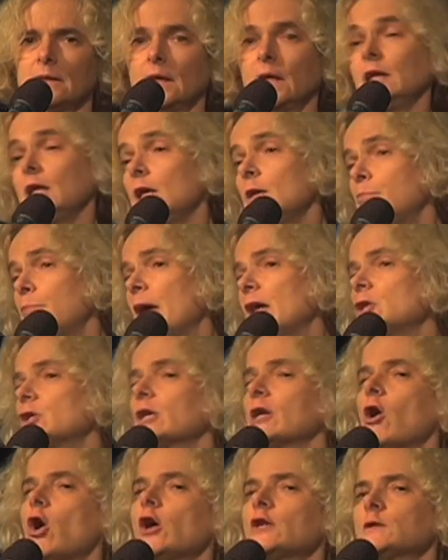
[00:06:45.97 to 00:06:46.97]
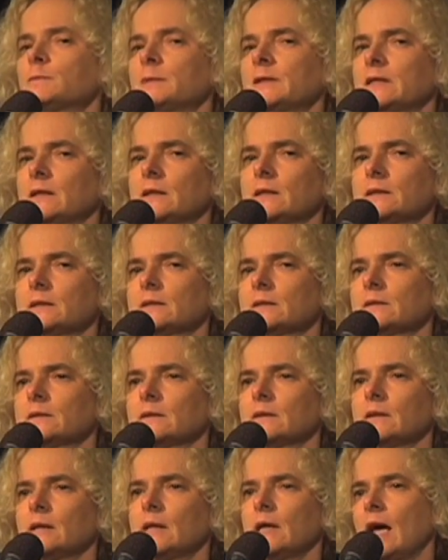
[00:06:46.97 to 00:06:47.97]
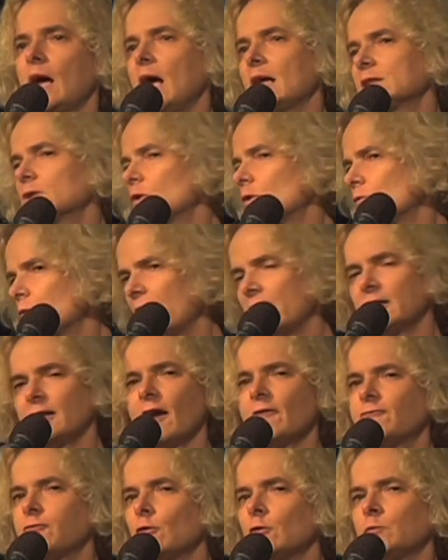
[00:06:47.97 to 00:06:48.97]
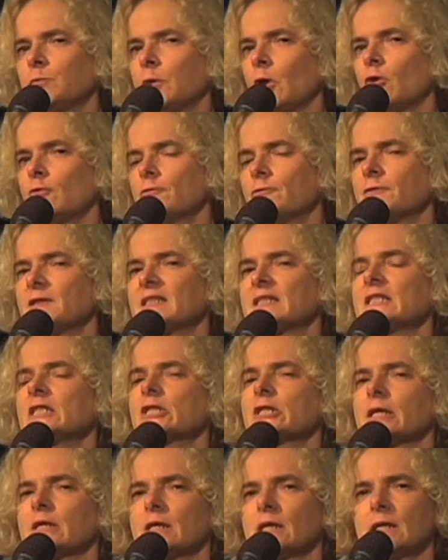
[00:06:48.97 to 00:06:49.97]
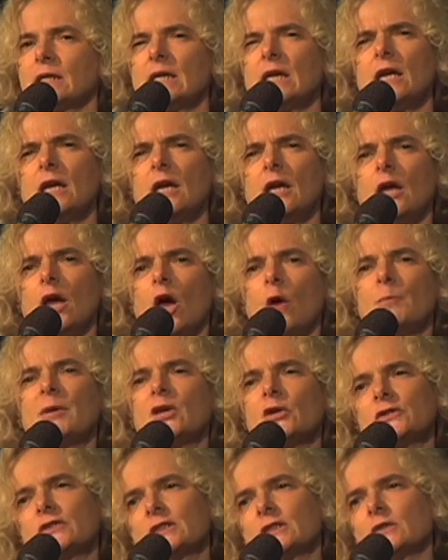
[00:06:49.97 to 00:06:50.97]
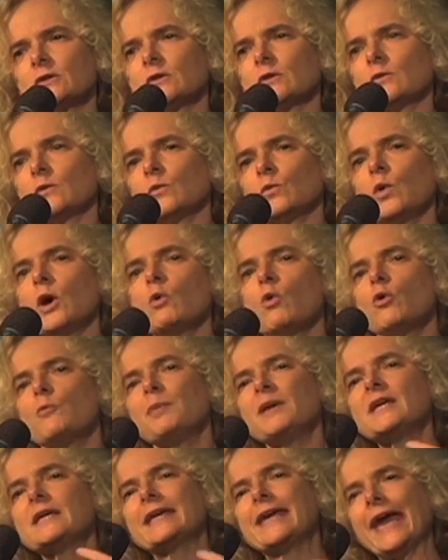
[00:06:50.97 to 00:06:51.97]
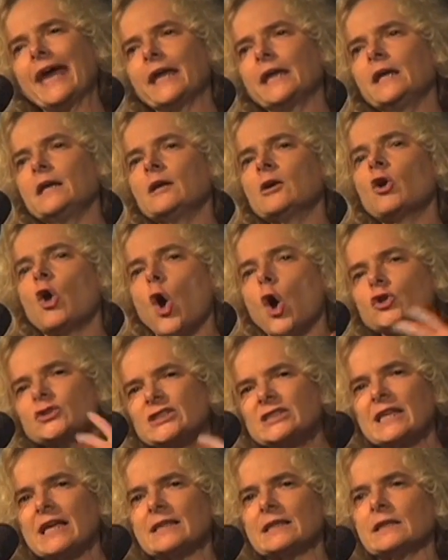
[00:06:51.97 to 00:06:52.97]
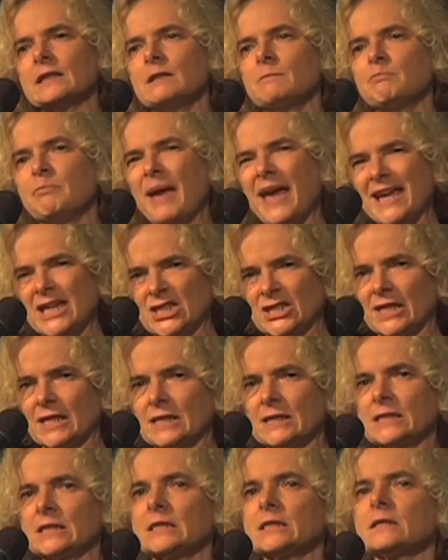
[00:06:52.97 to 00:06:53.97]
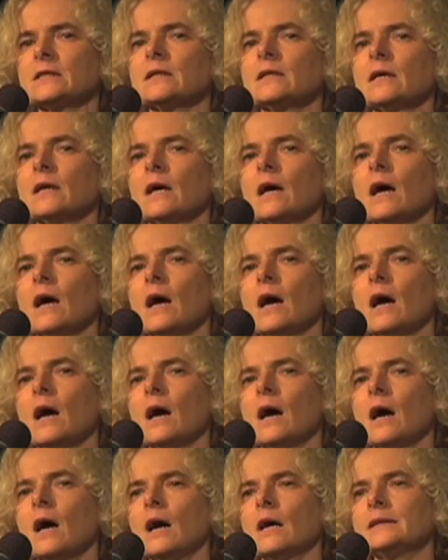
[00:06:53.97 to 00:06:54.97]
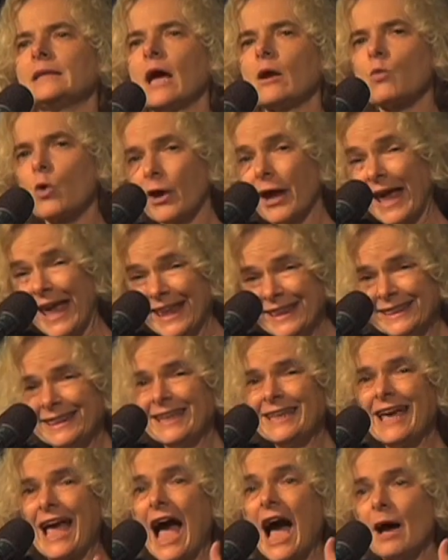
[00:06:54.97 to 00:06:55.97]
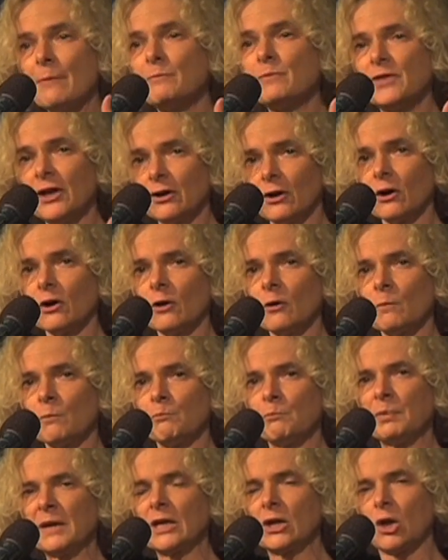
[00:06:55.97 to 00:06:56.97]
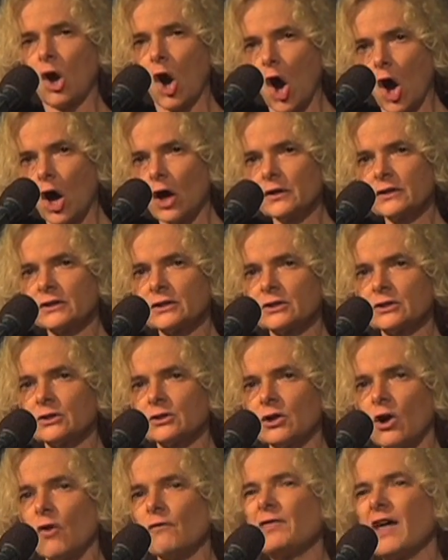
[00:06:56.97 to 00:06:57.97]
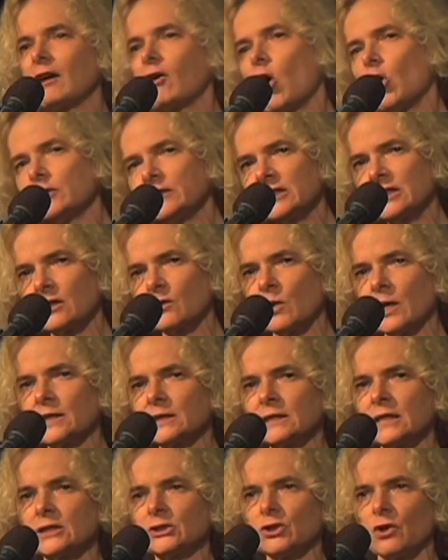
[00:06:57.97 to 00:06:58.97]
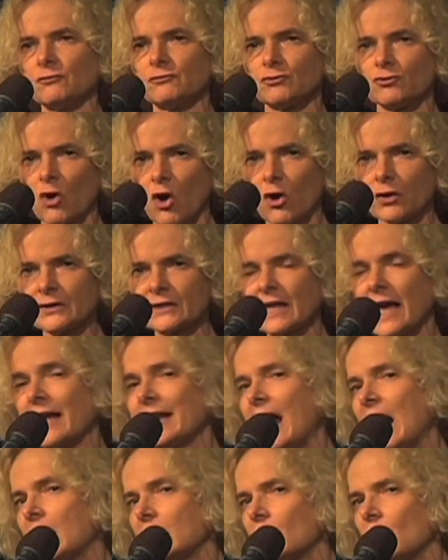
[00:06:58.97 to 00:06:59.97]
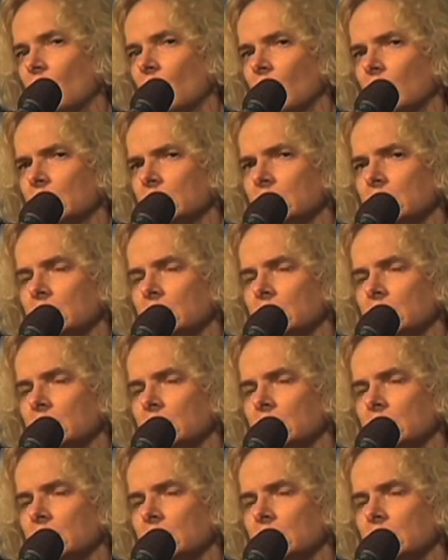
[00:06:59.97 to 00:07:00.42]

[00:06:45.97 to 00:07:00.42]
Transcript: in inpatient hospitals, as already a full-blown physician. Because we would be getting constantly patients that were ending up there because of the consequences of drugs and alcohol,